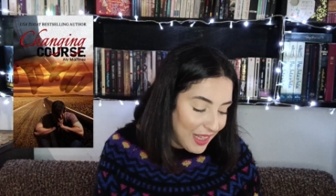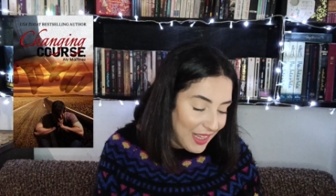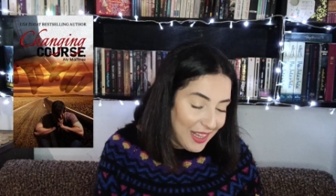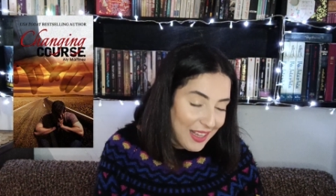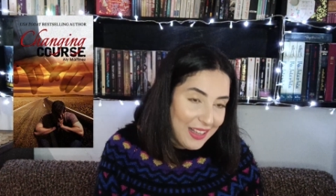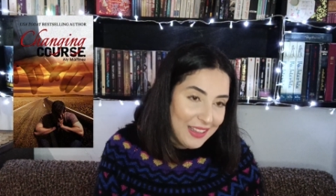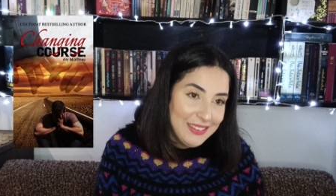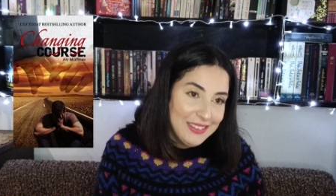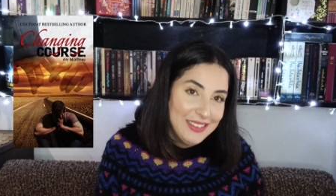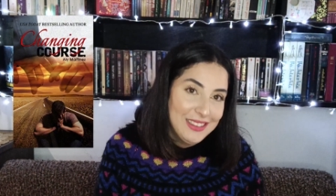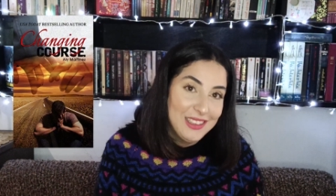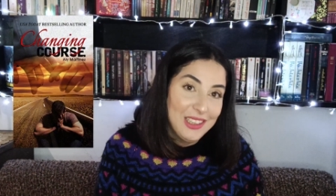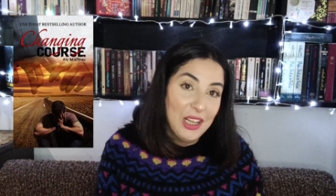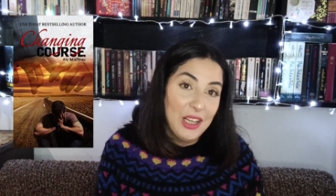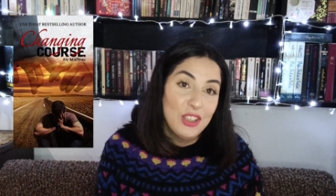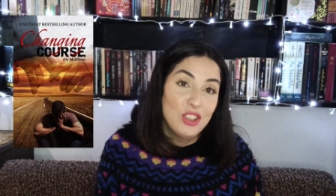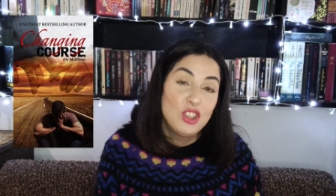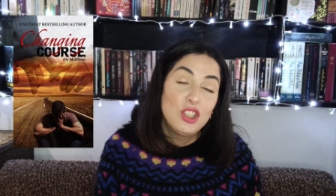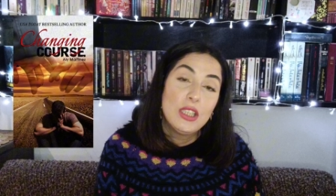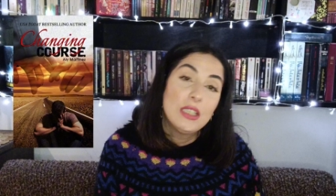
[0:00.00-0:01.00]
and
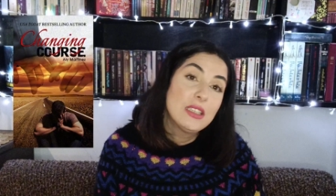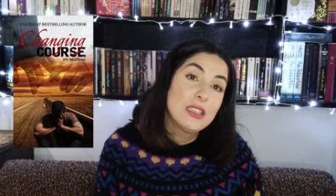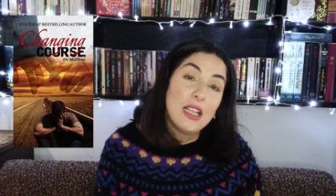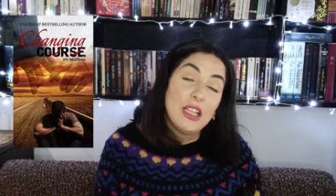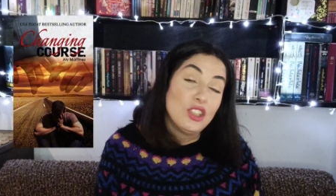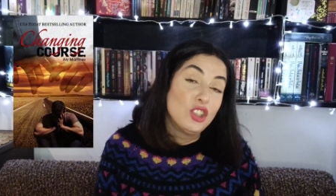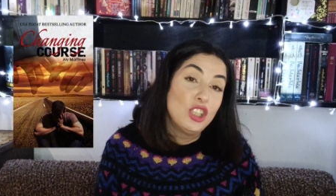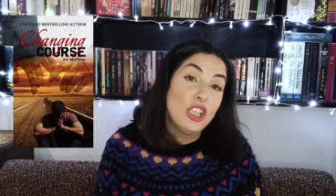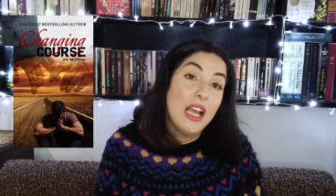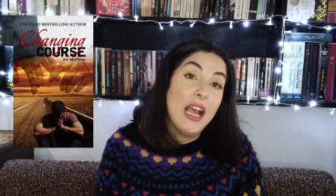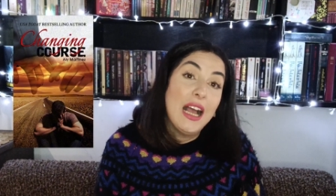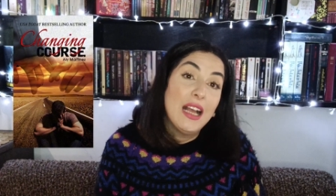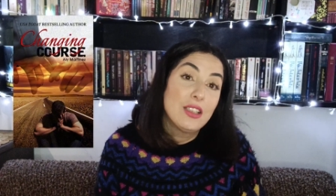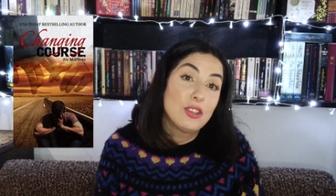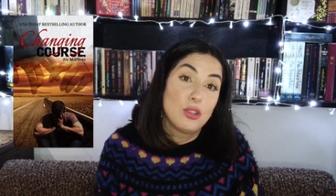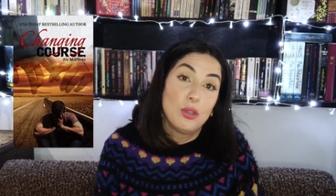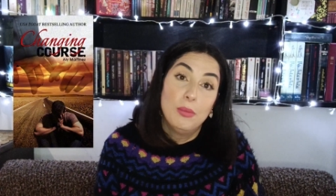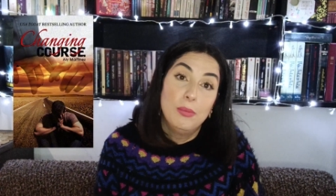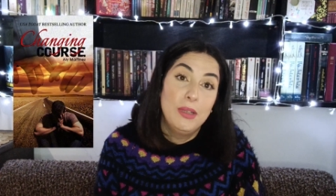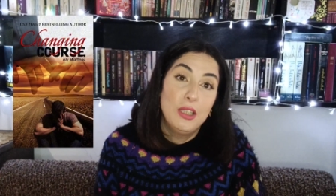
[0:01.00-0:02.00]
she
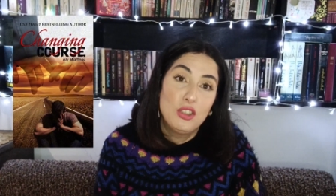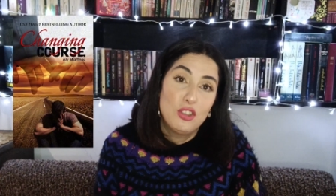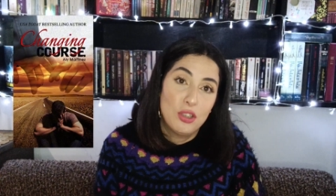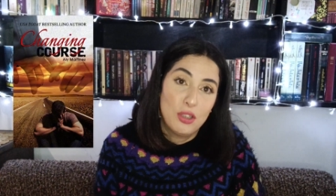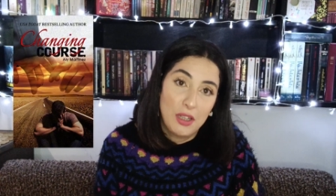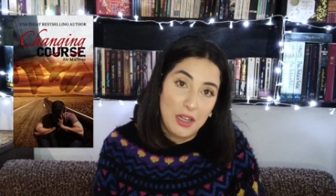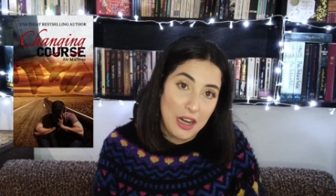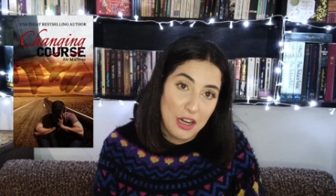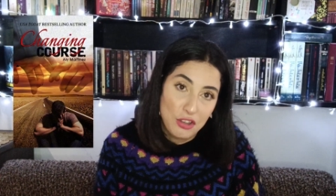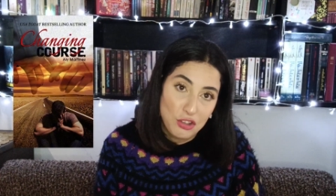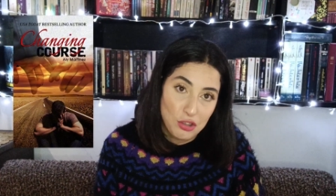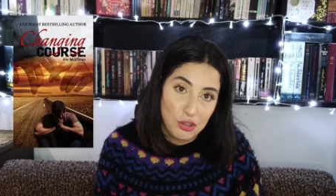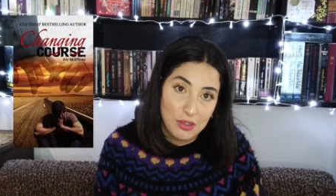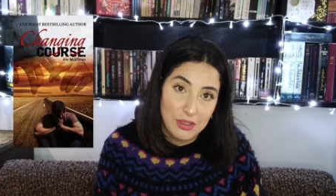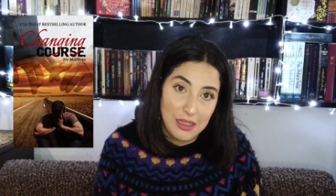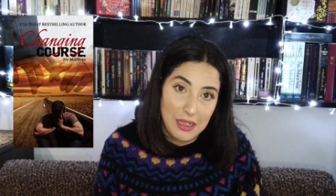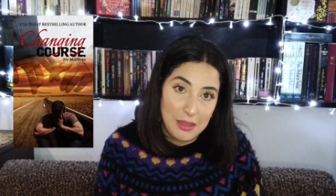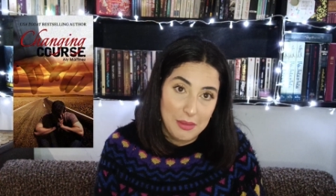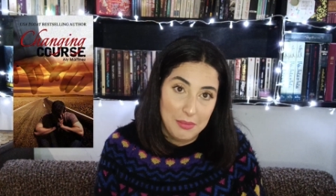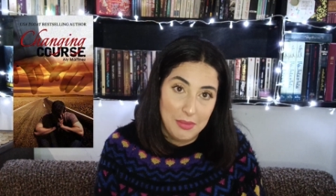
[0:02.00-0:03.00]
has a major crush
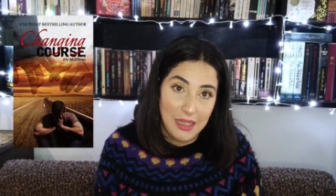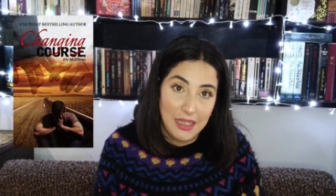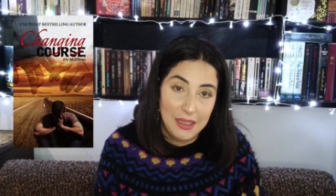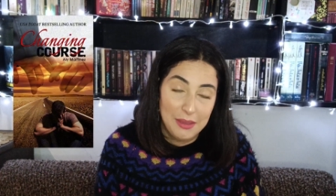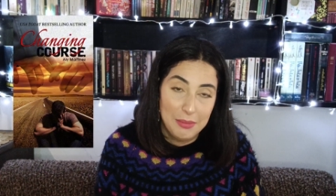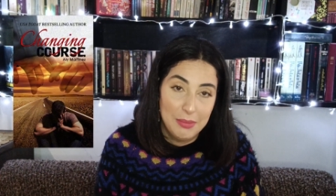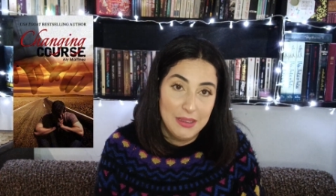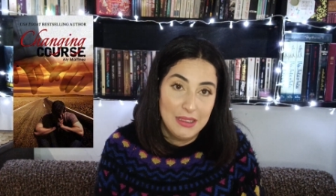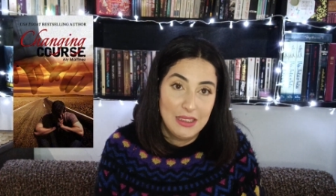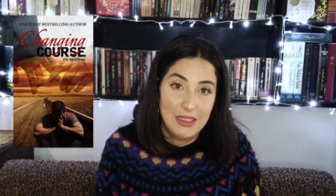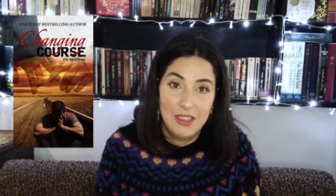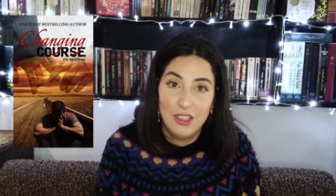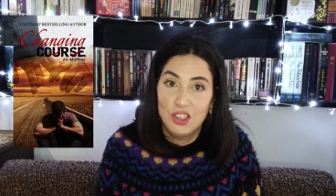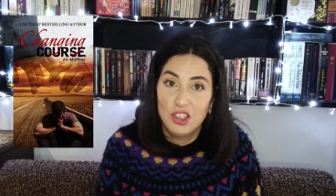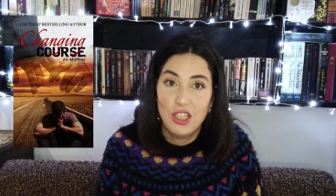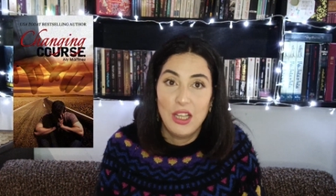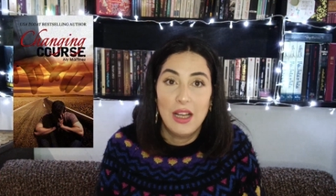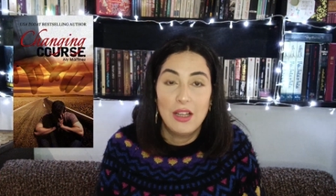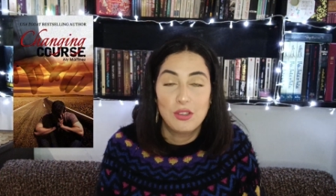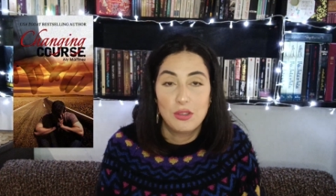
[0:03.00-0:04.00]
on him like basically
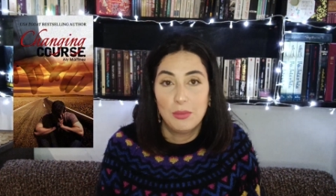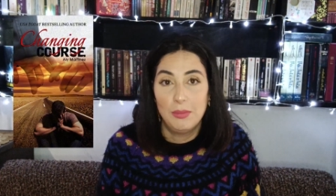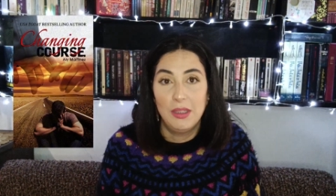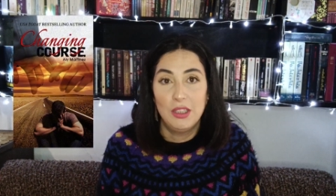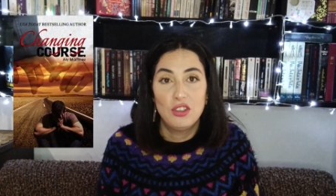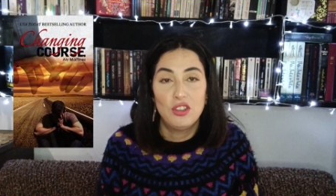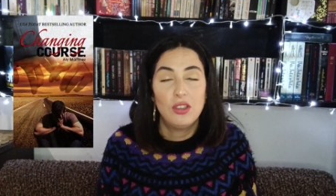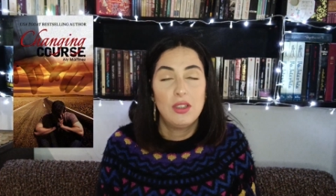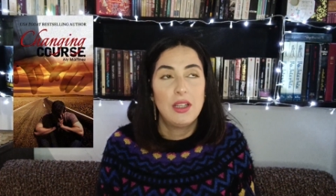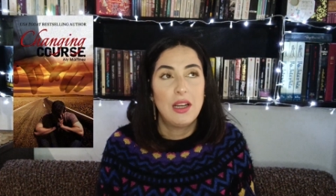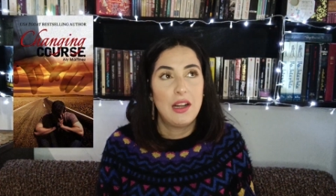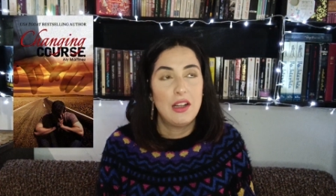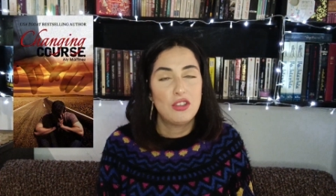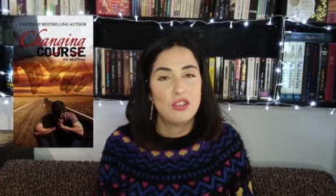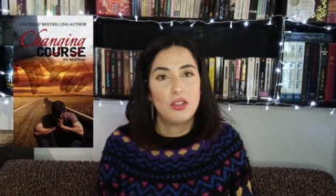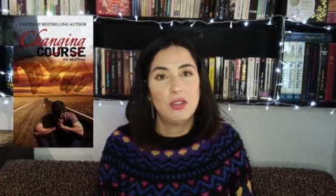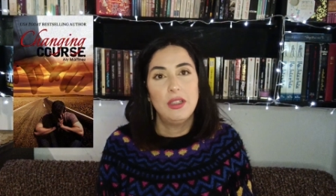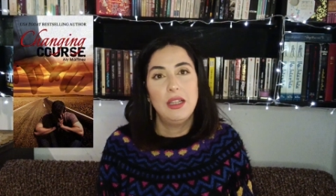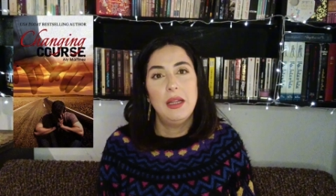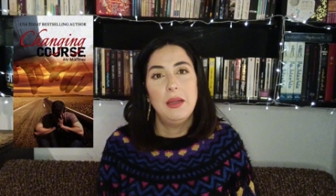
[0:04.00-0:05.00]
she has a major
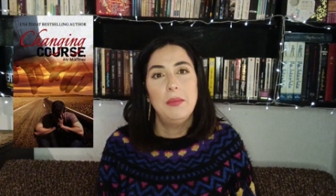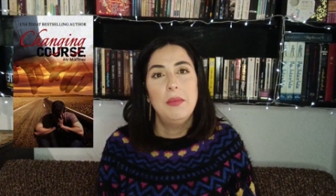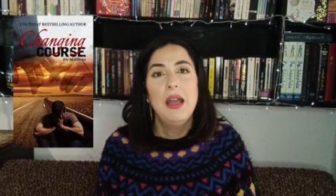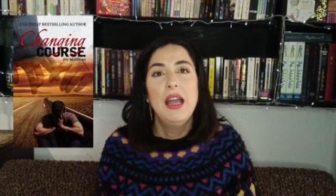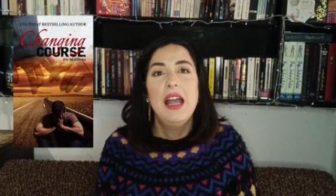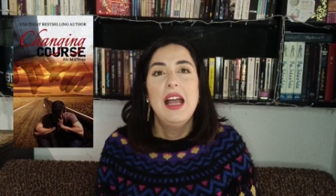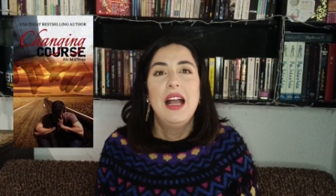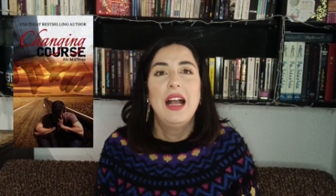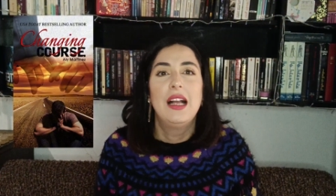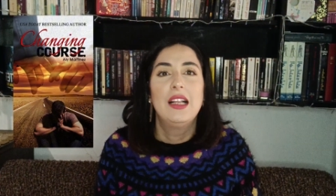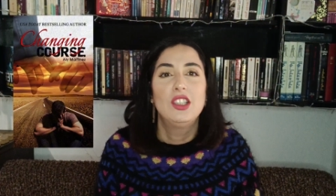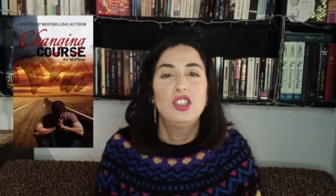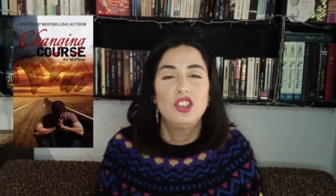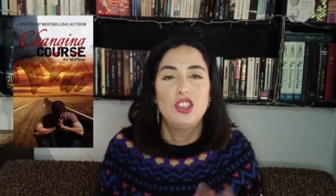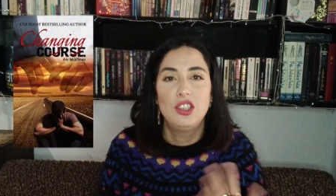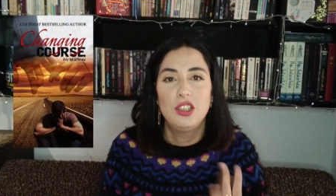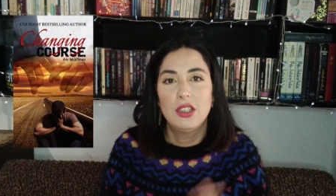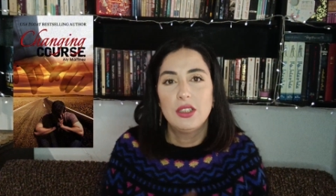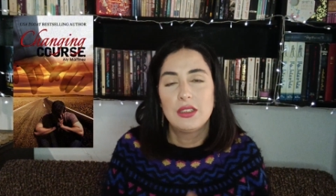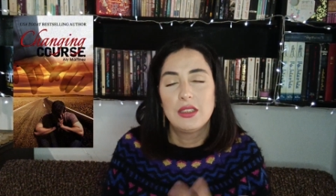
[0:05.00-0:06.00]
crush on him and
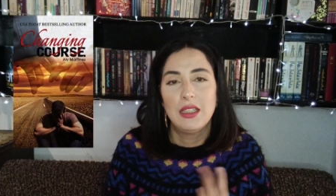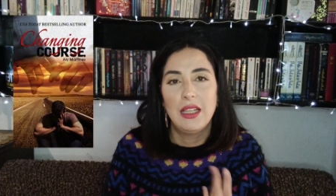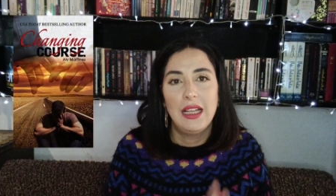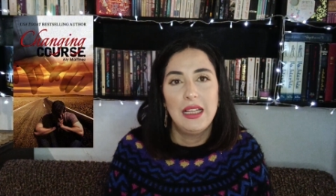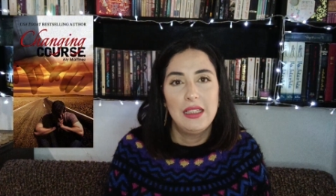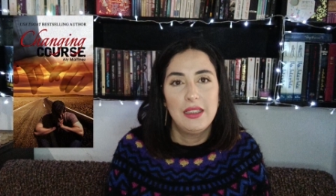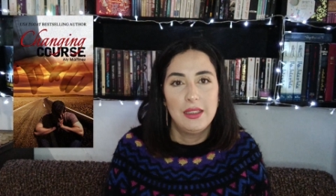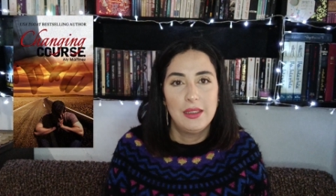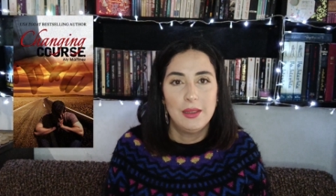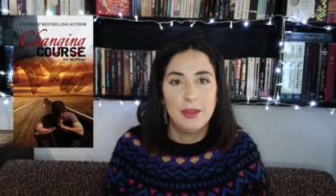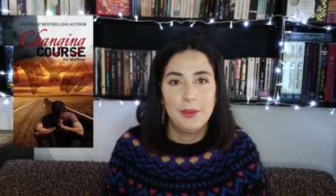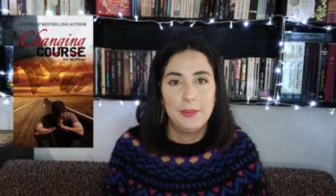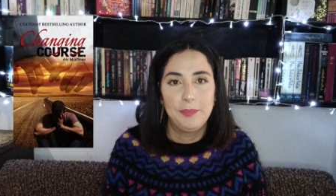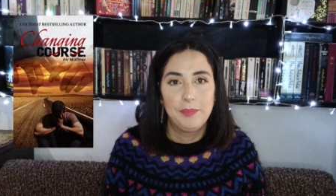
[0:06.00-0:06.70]
she's like